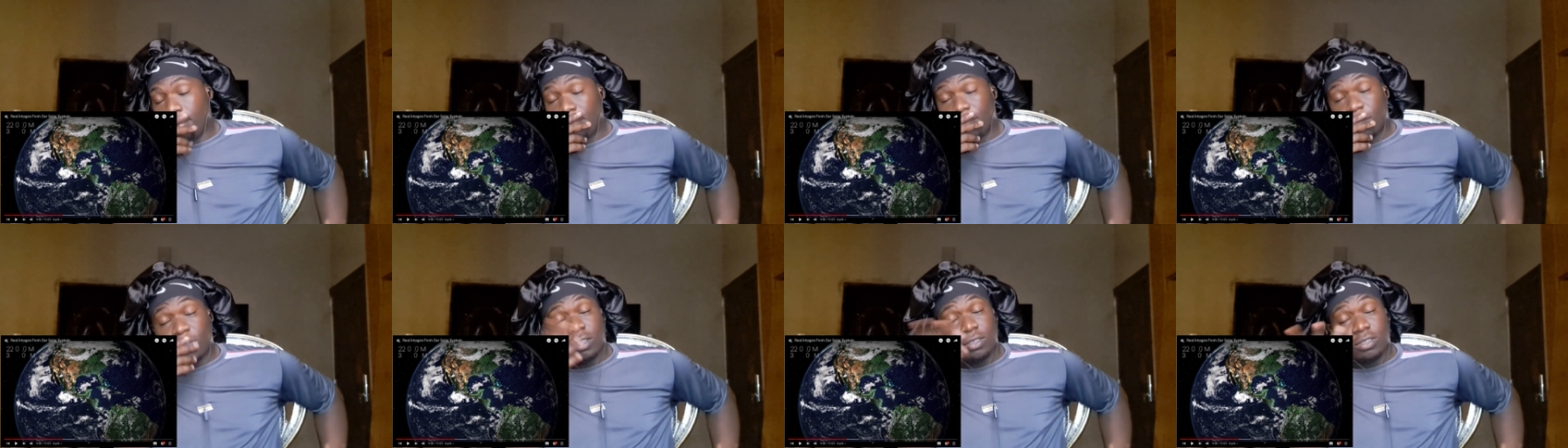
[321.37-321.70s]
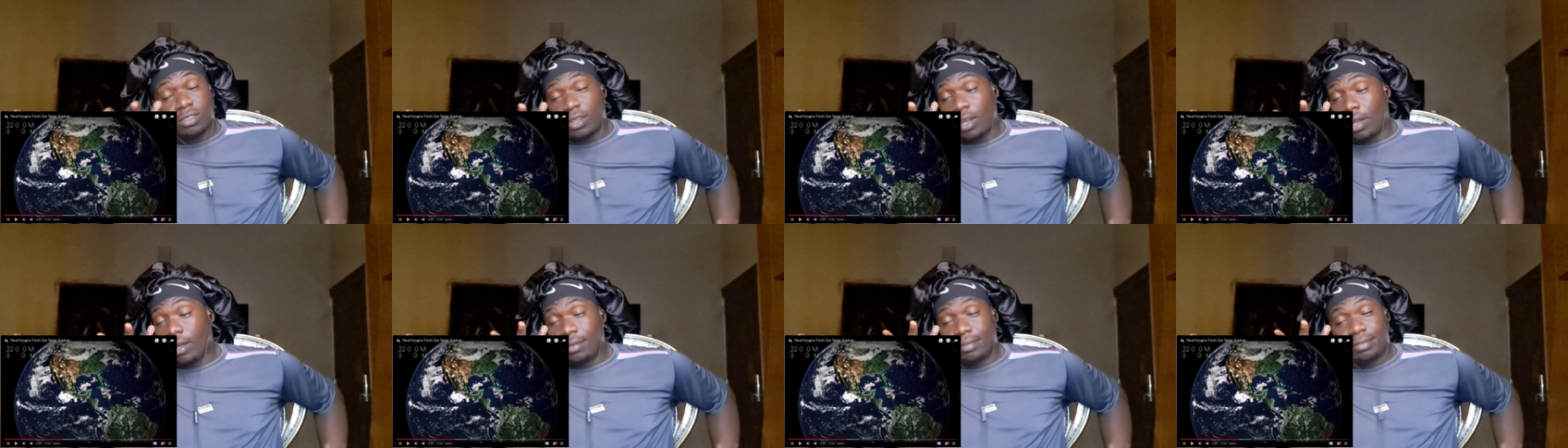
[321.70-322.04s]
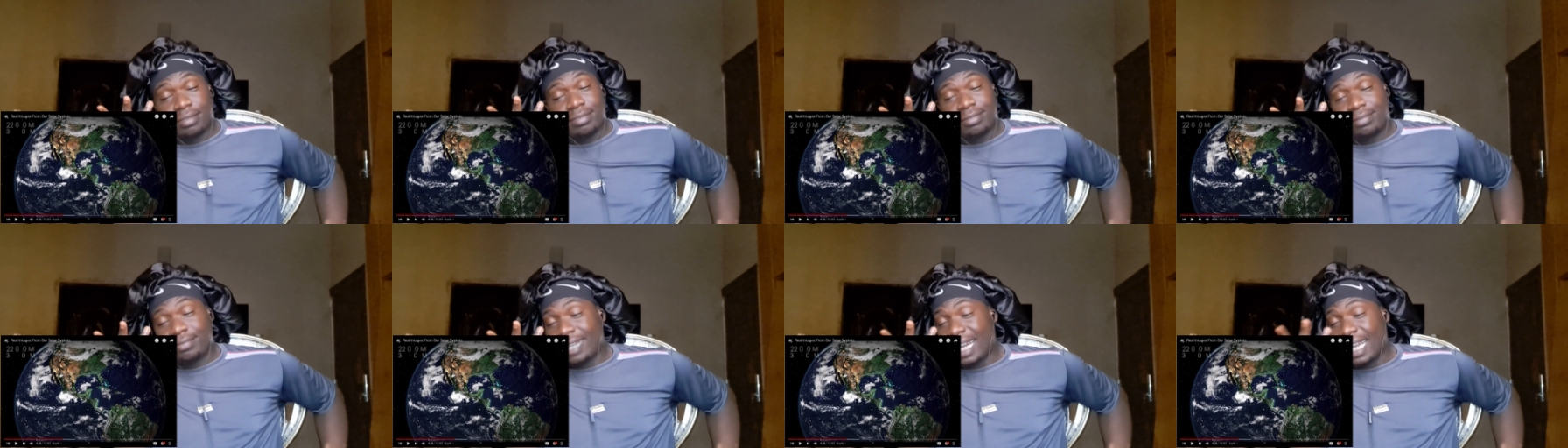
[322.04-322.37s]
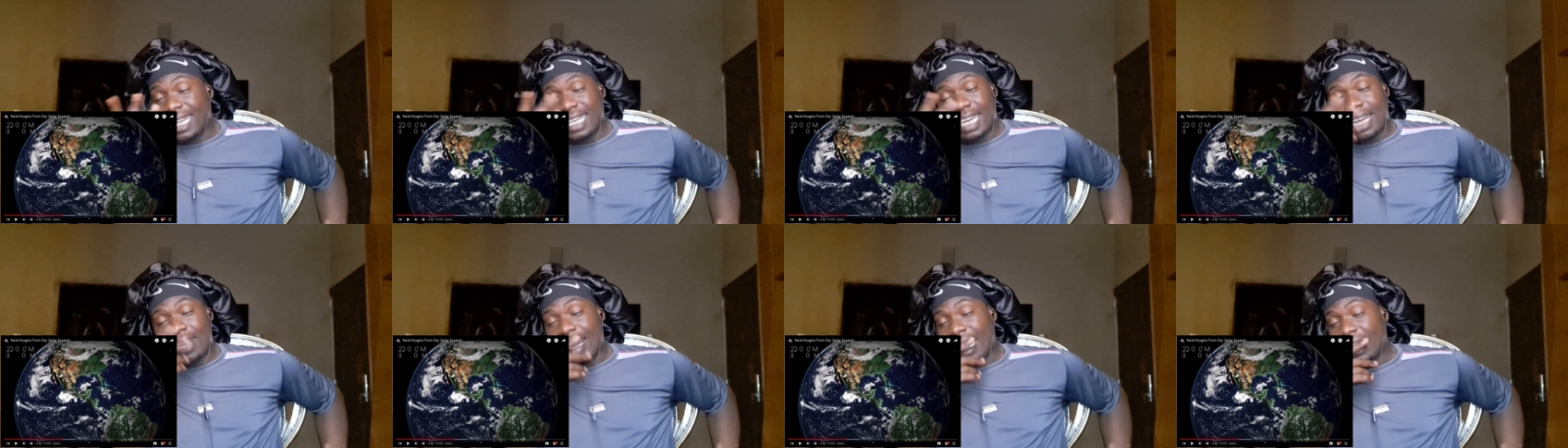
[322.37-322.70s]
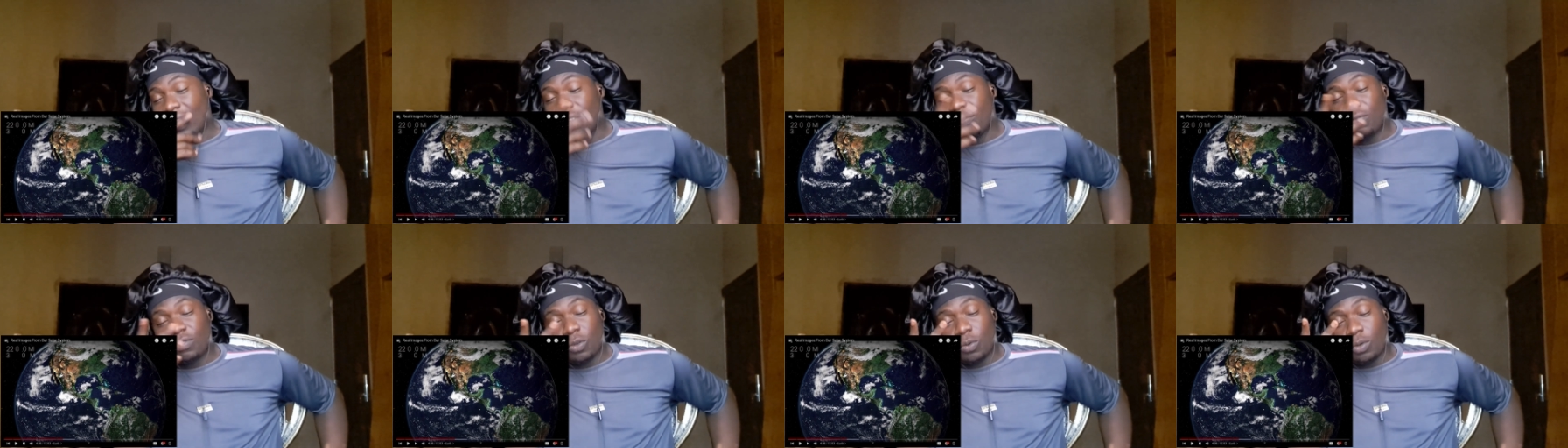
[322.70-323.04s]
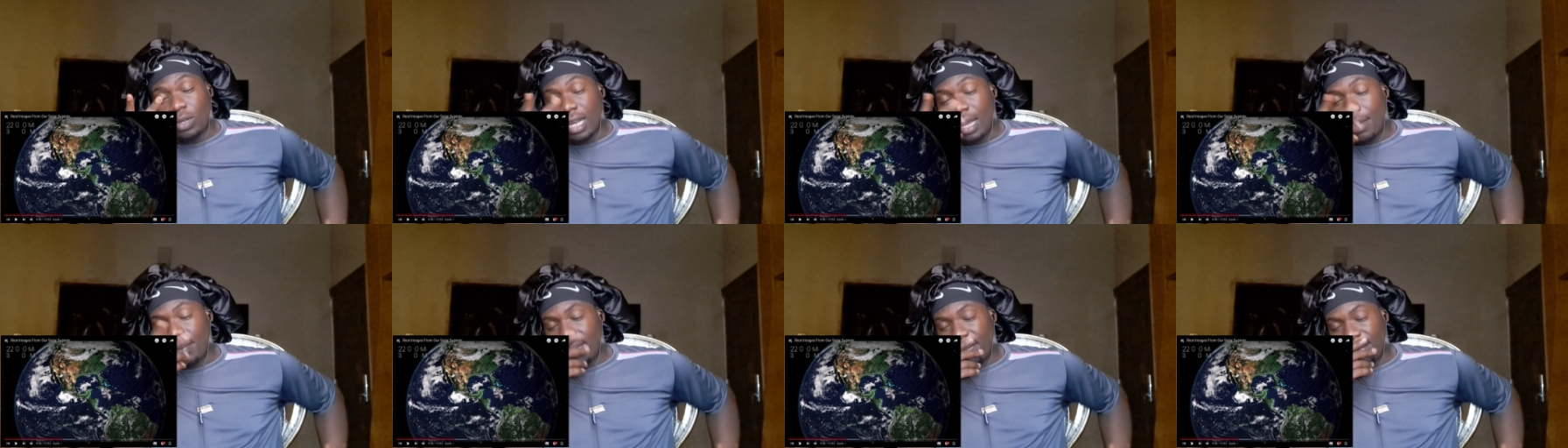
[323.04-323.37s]
because right now I don't even know
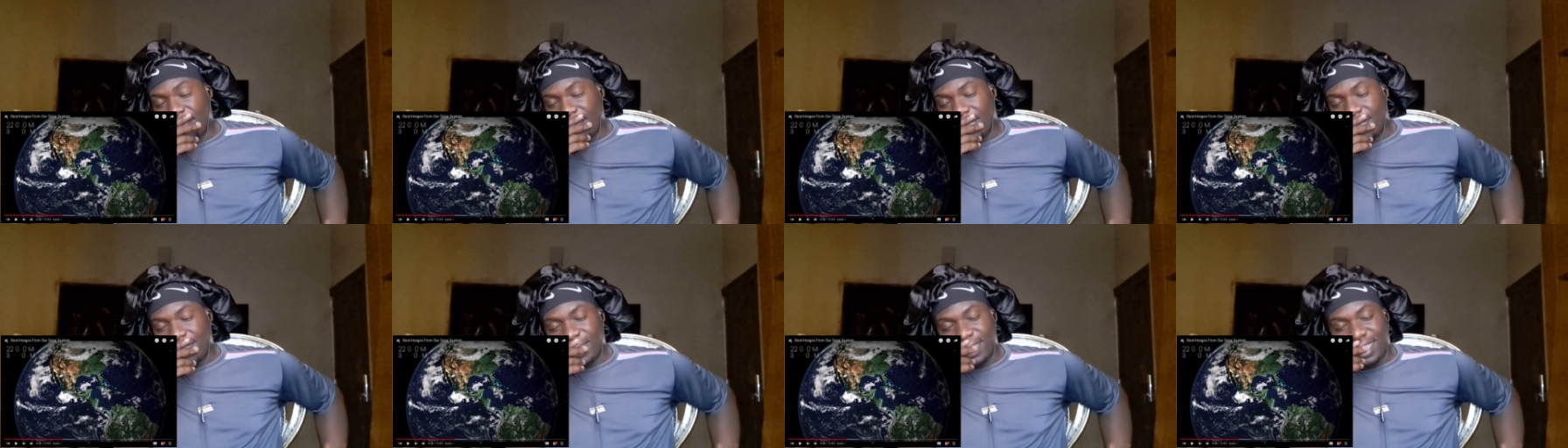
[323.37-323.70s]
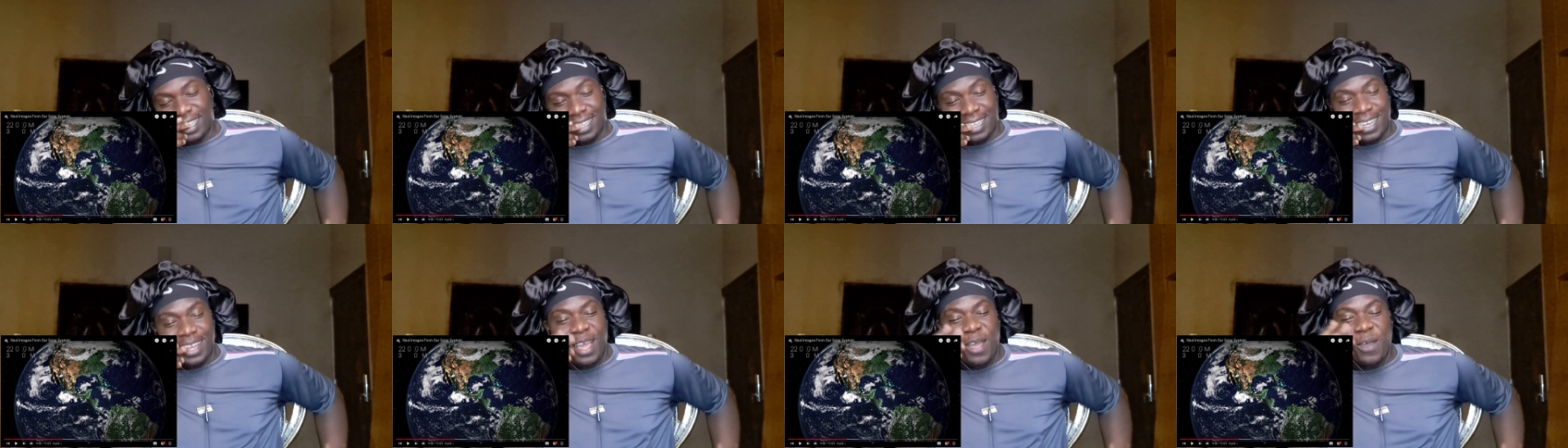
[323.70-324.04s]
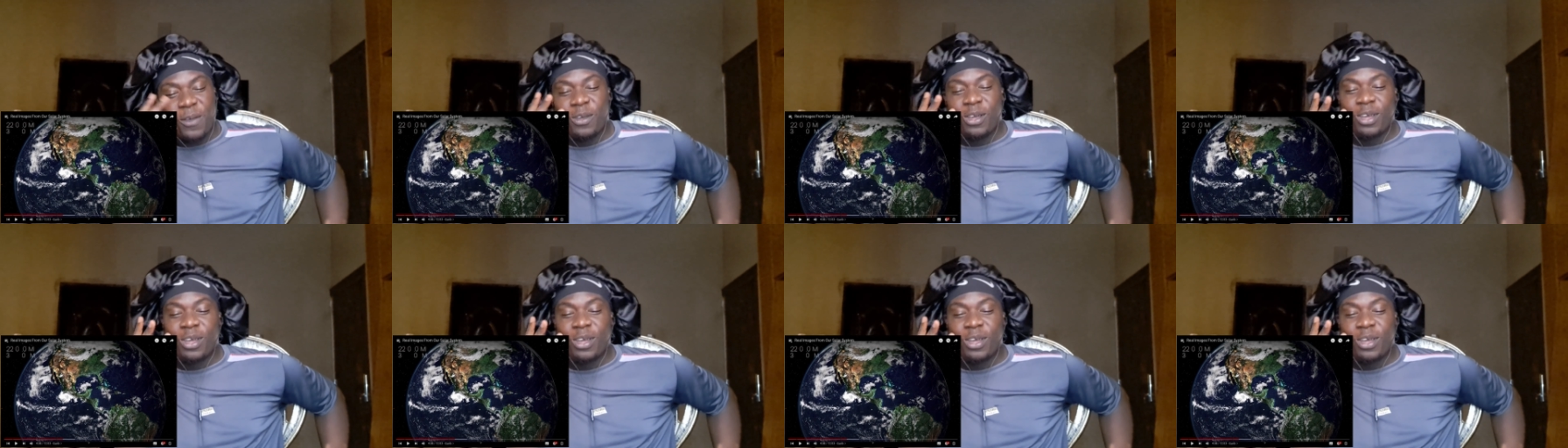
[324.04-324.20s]
what I believe in again.